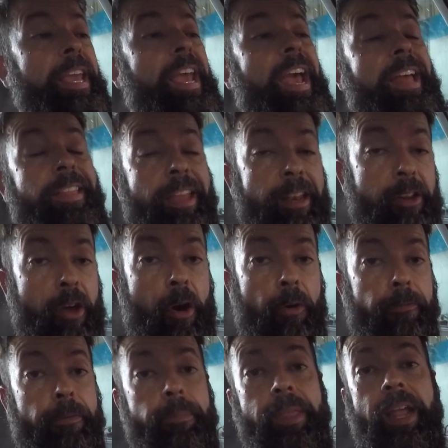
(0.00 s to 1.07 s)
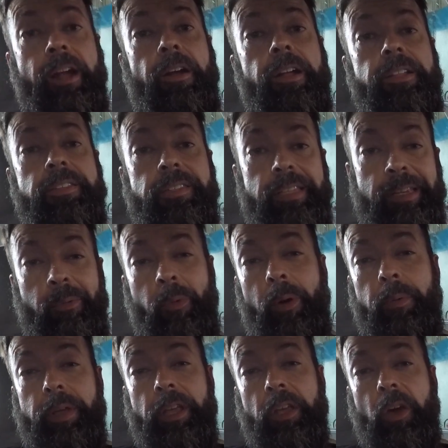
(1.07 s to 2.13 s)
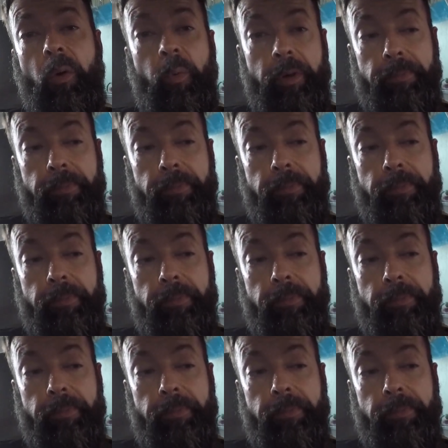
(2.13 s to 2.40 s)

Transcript: and then go from there and see where we can go with